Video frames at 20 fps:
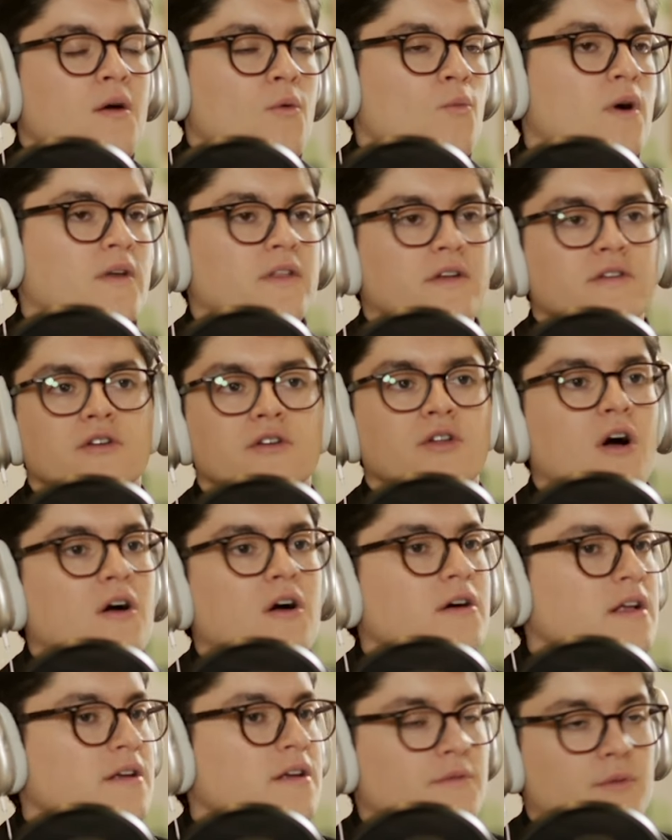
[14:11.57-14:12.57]
whether they're
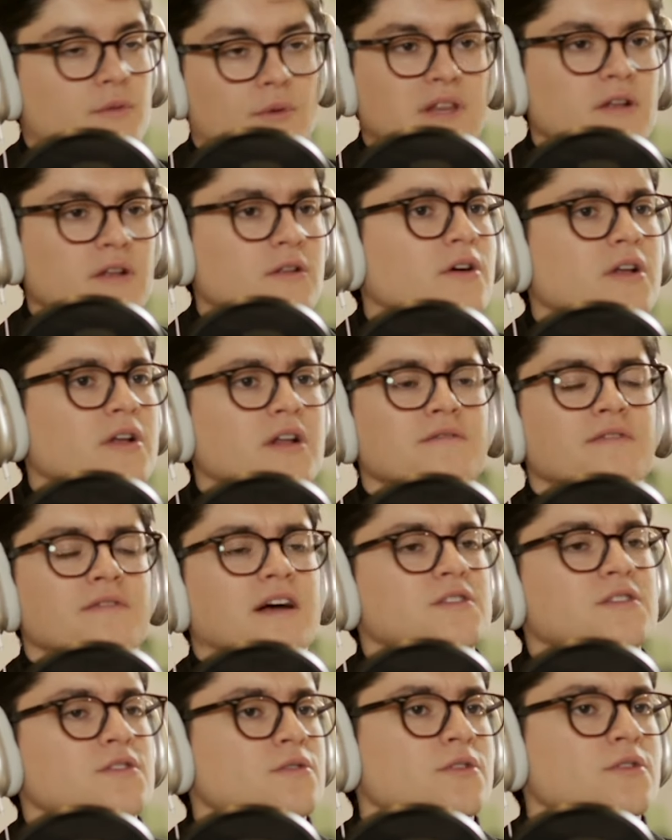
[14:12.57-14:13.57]
not going, whether they're going to
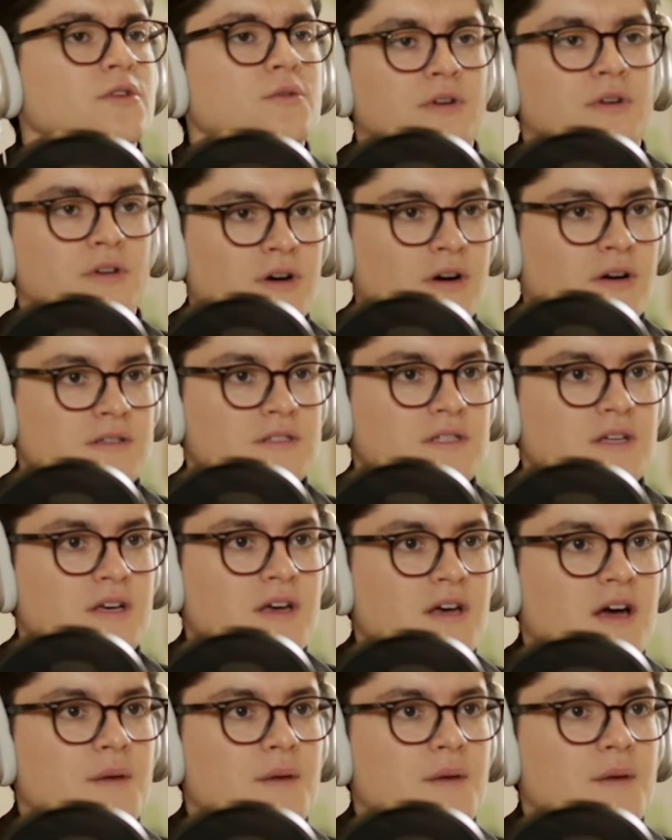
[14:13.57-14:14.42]
invest in you or not,